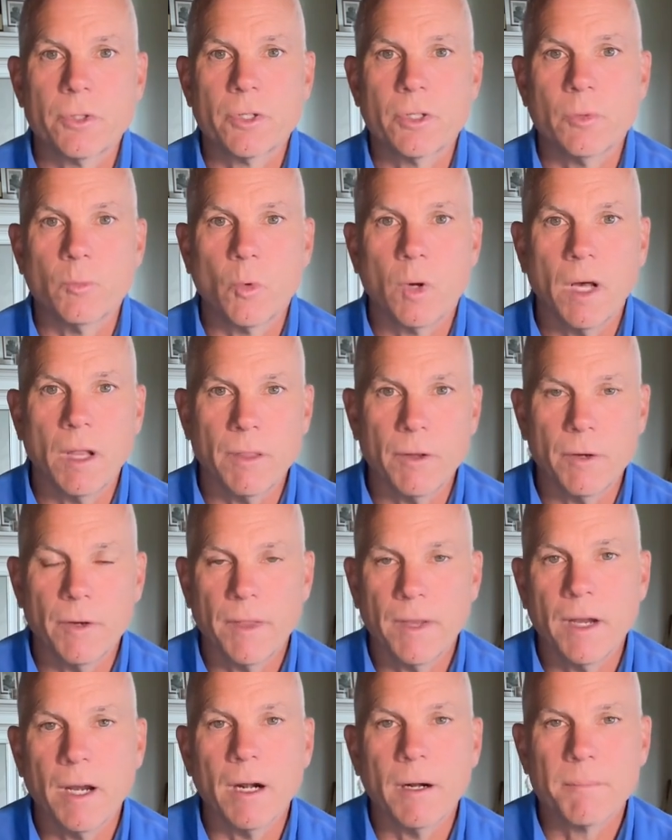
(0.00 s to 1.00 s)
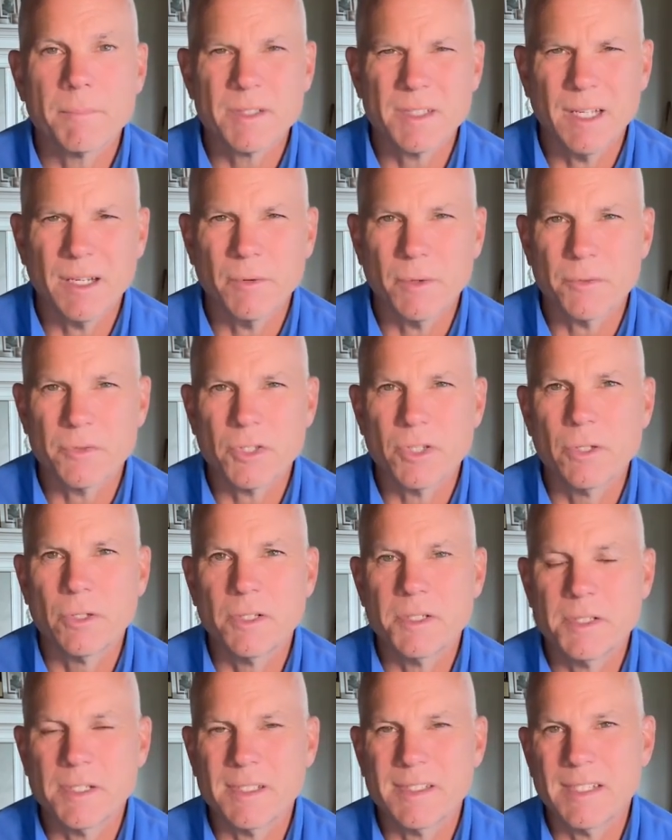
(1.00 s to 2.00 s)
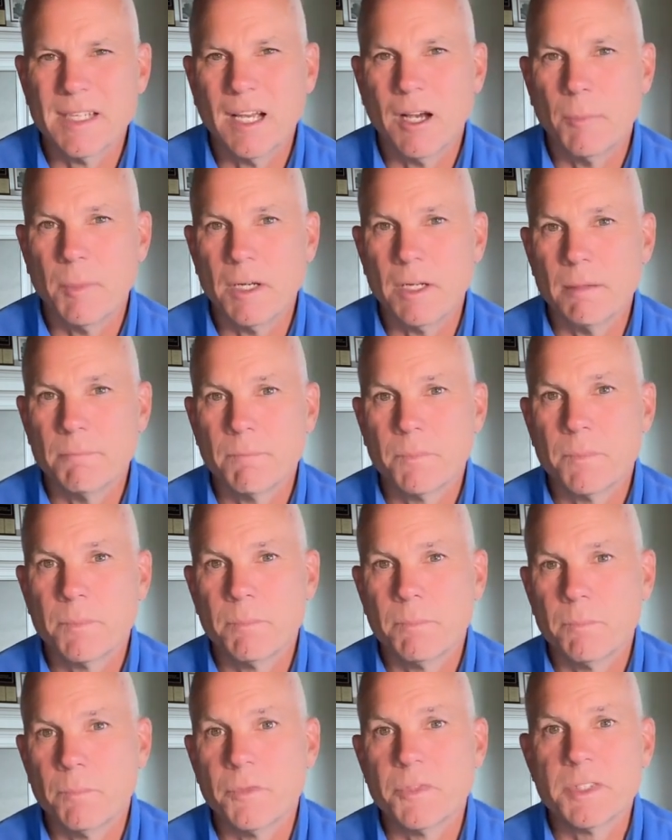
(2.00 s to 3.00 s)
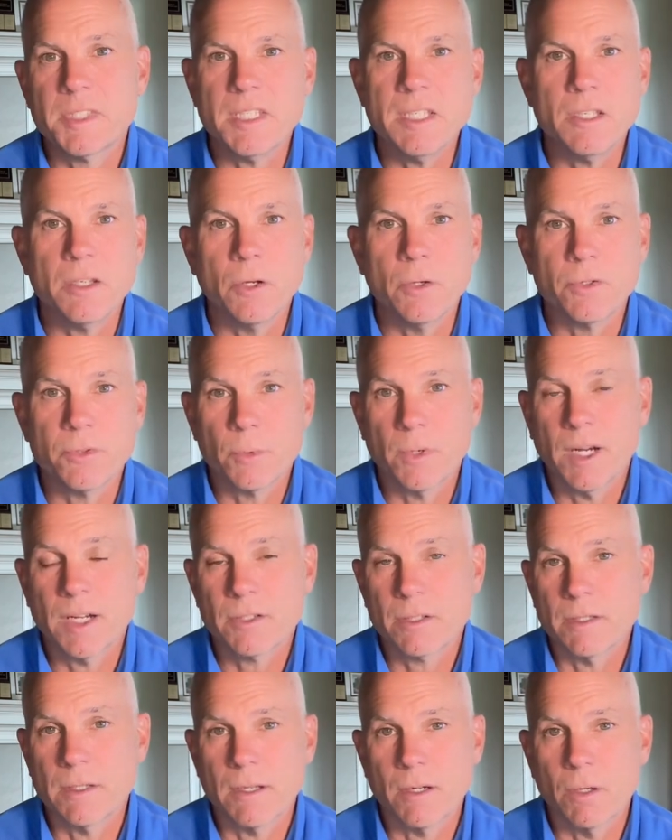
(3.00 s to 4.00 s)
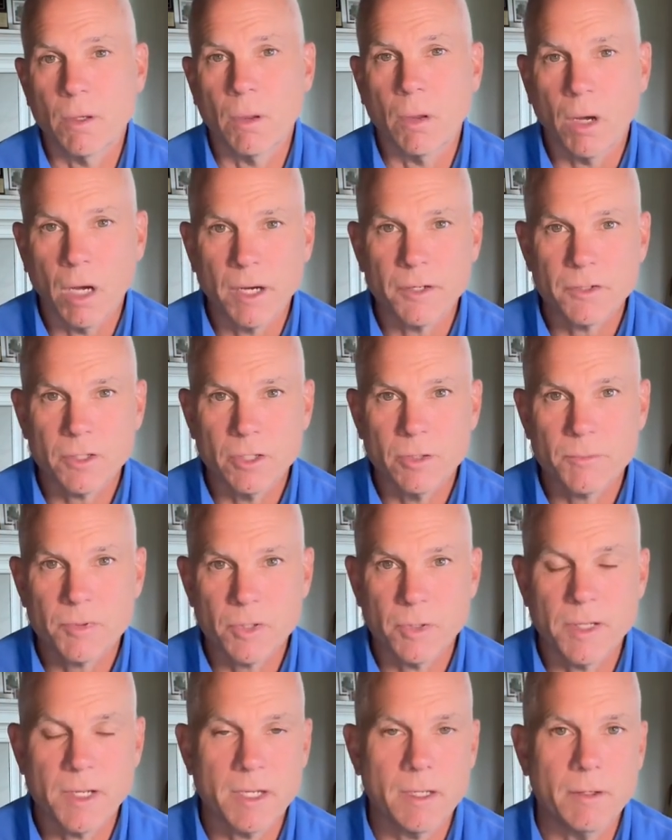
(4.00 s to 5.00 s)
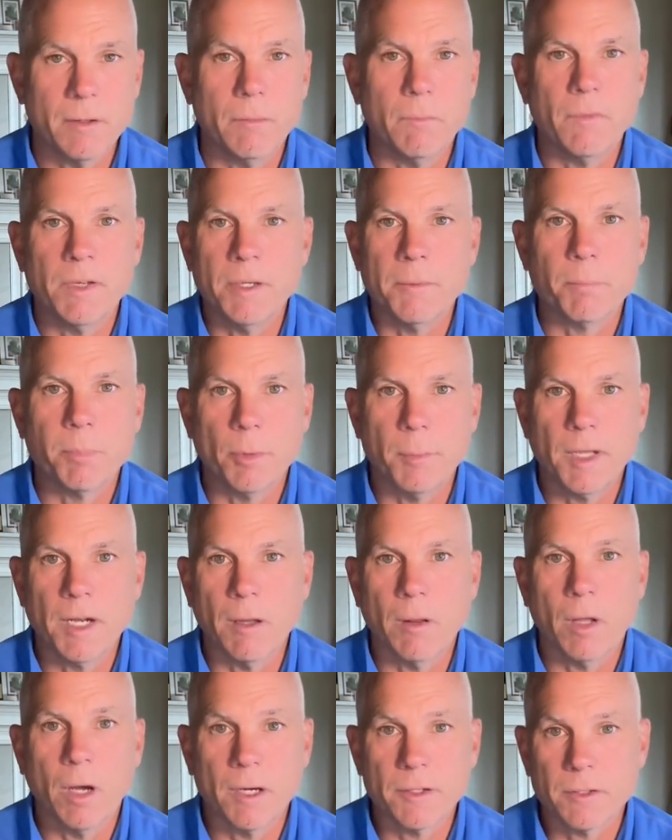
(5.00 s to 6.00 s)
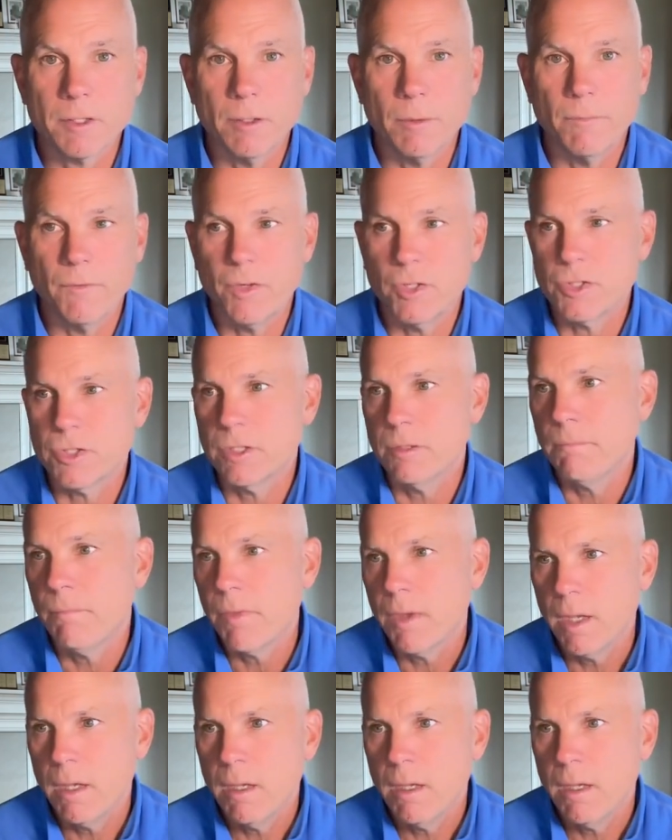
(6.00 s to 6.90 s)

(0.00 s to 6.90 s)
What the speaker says: term while they're there. Because I was curious to see how many CEOs were actually there long-term so they could implement a long-term vision.